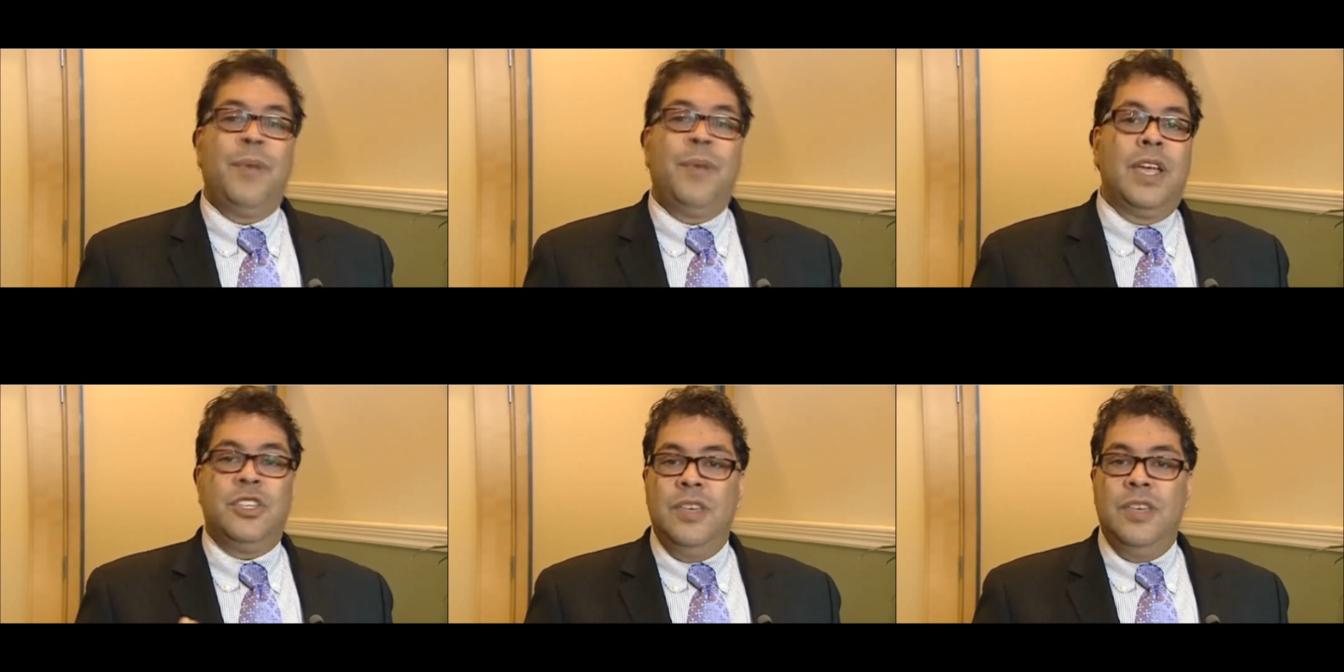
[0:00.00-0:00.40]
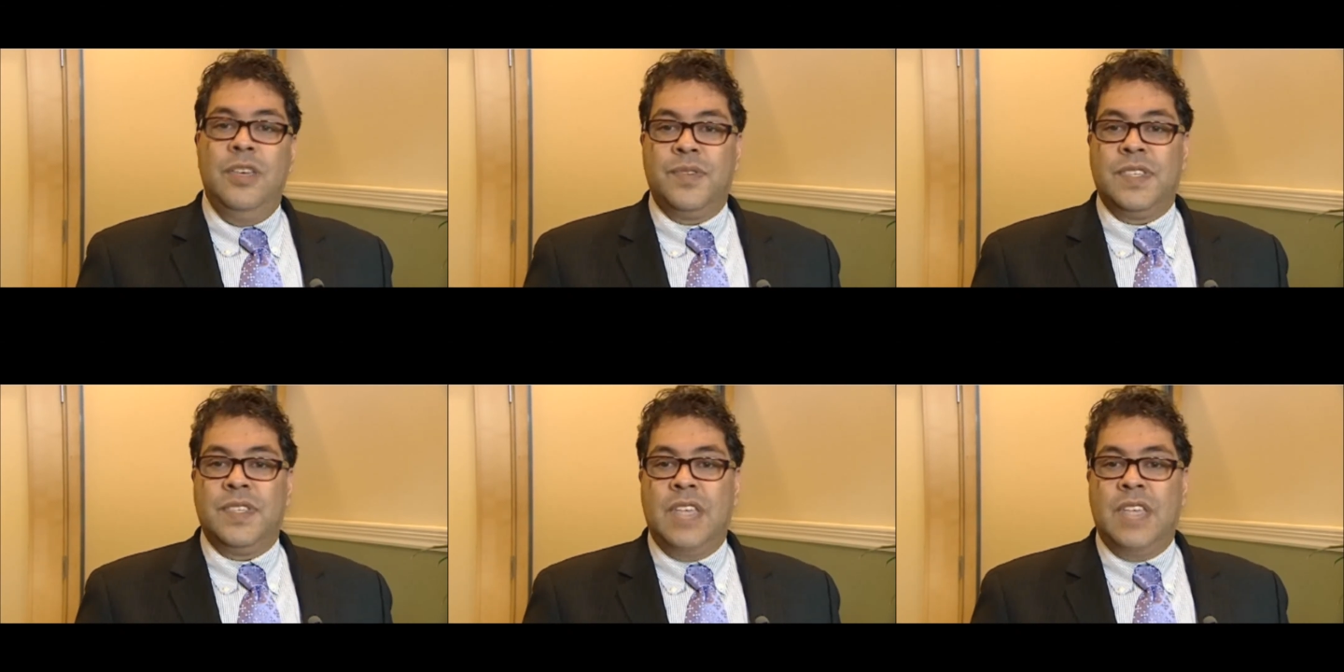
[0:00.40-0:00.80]
my
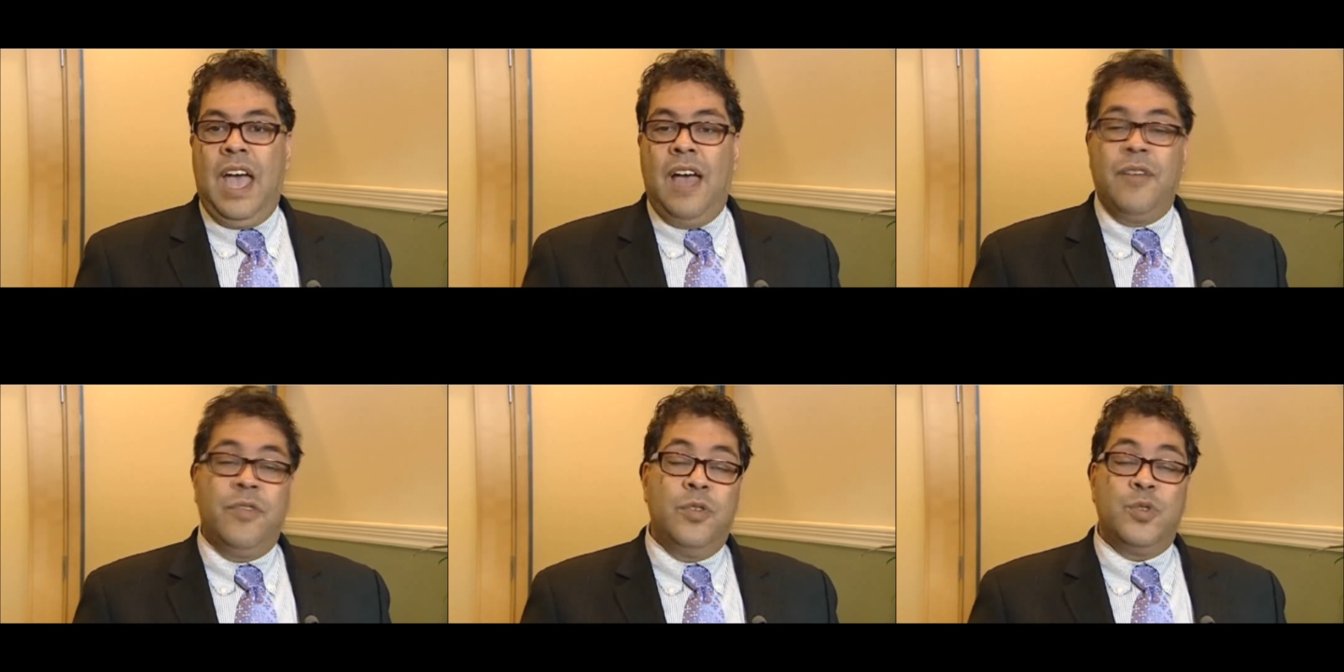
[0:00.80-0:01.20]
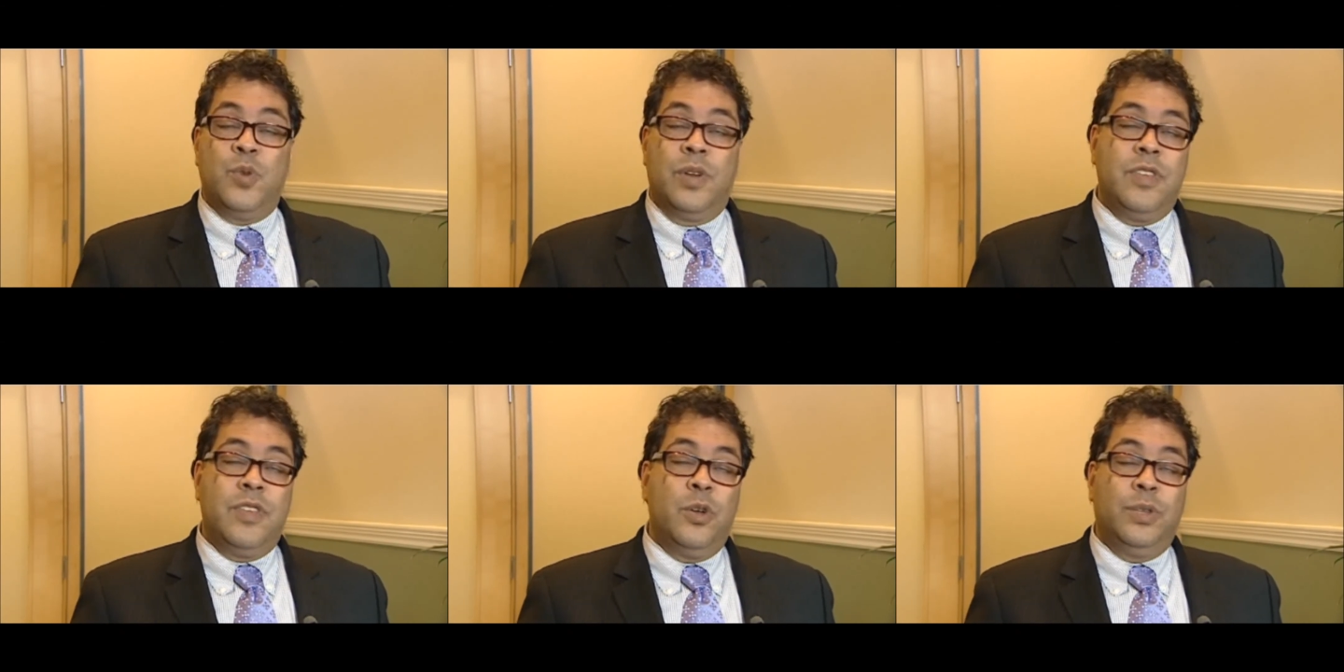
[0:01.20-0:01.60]
chief of staff, who's
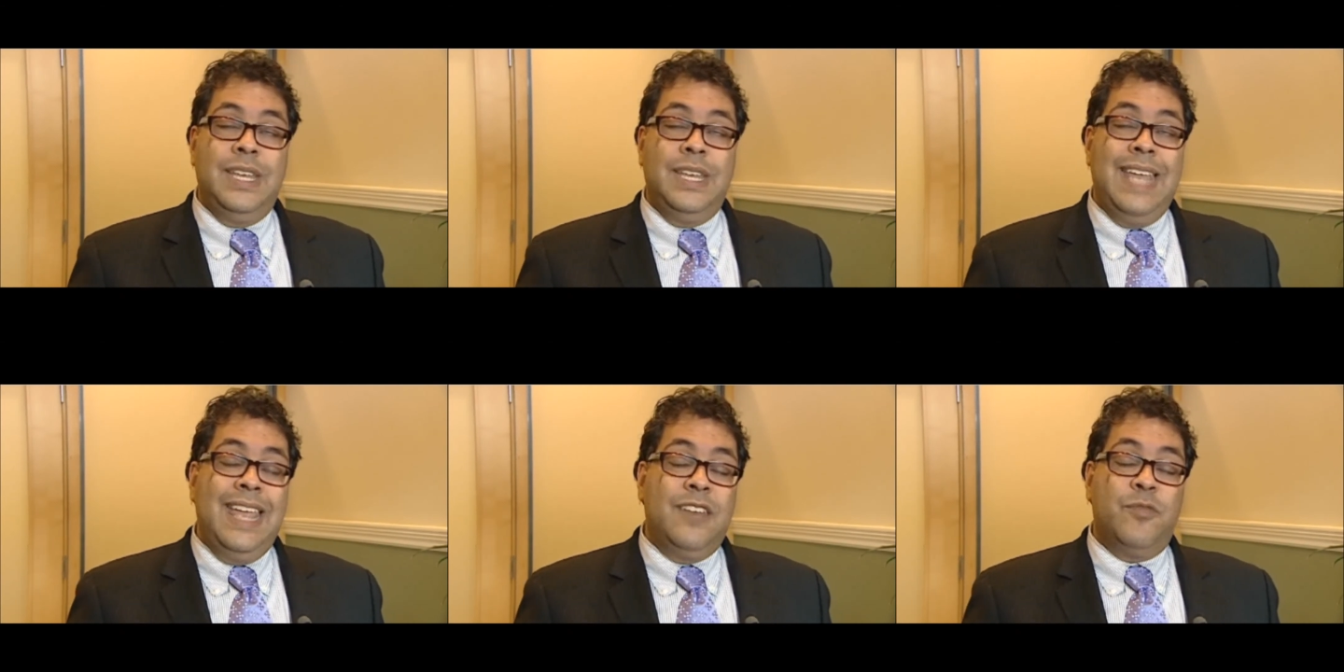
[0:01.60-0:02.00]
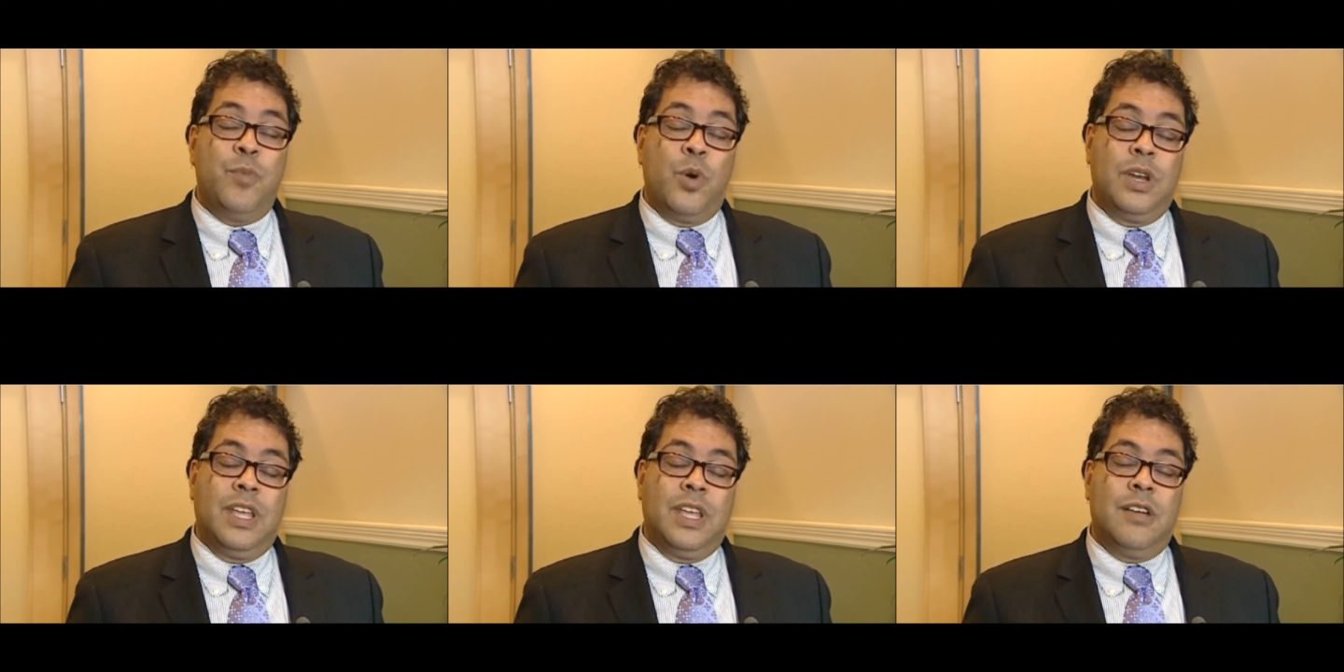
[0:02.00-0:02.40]
one of the only
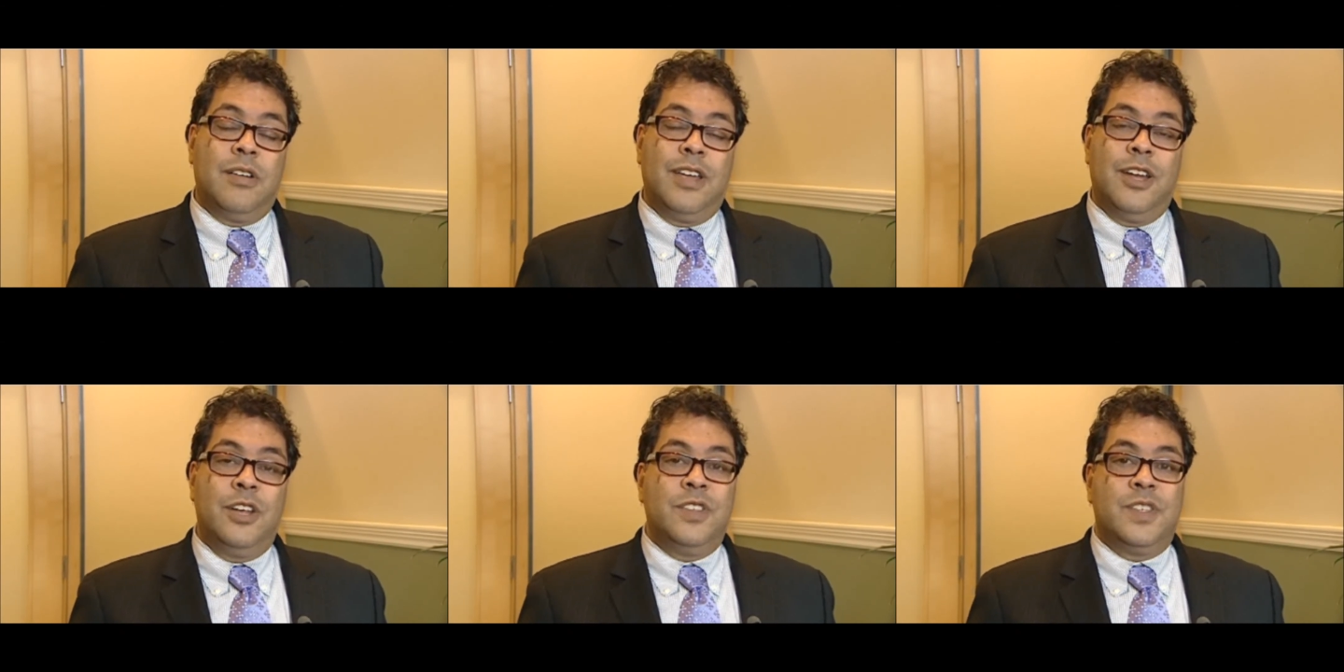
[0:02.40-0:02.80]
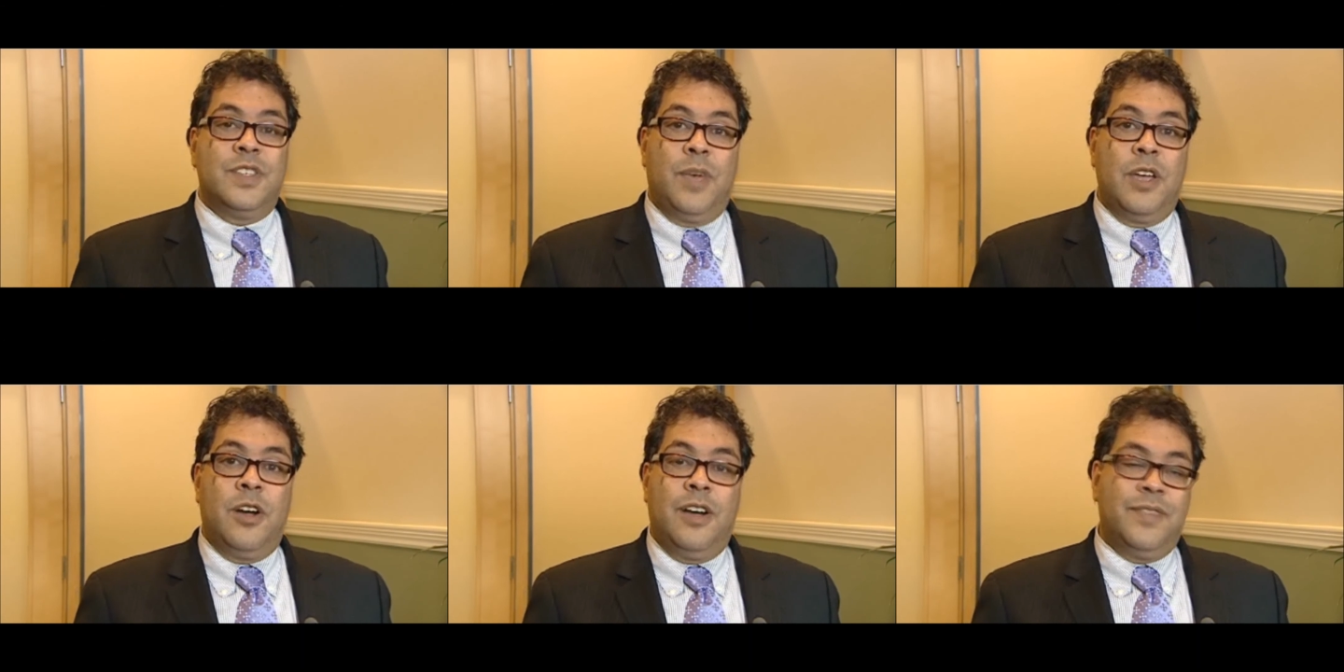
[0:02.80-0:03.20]
native-born Calgarians
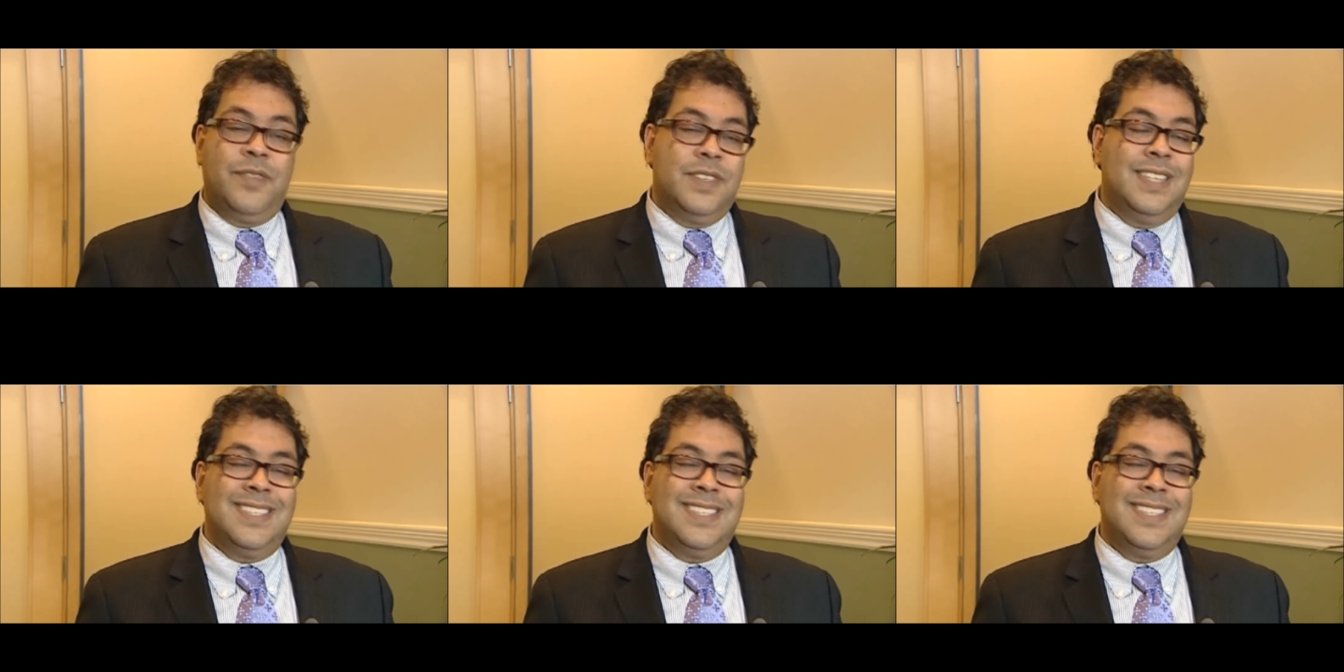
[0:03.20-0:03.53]
in my office.